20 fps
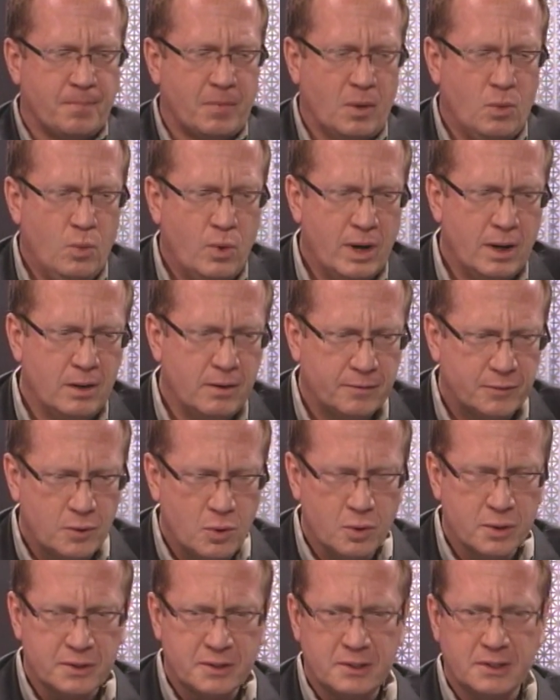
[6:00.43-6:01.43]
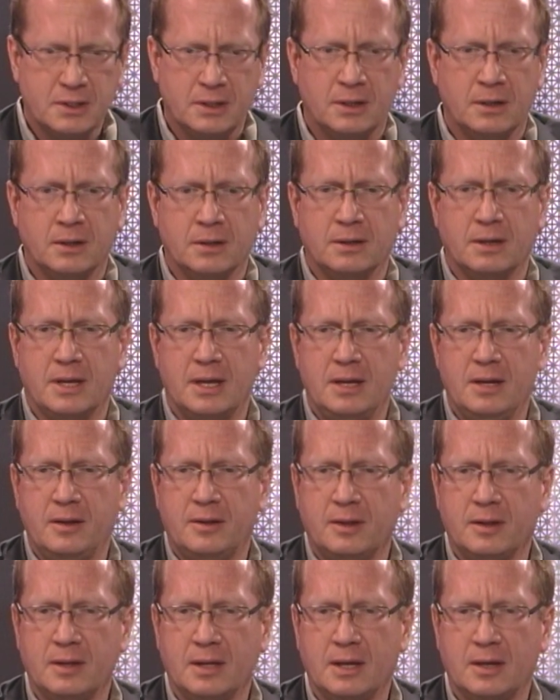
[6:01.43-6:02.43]
Well, of course,
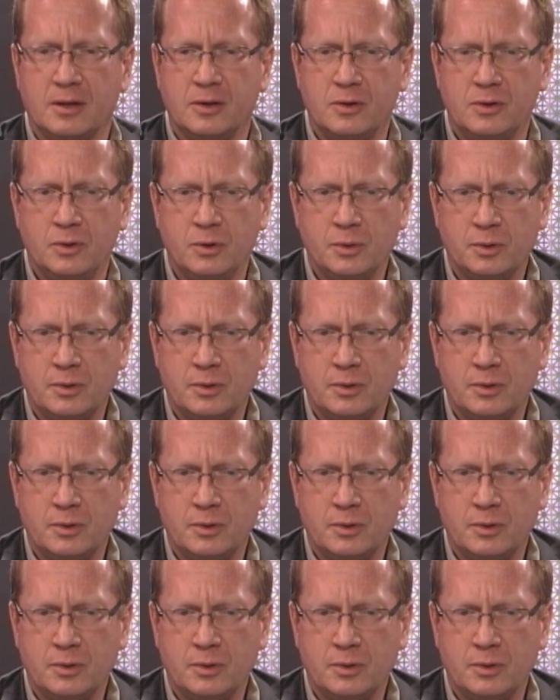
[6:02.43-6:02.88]
anything they can do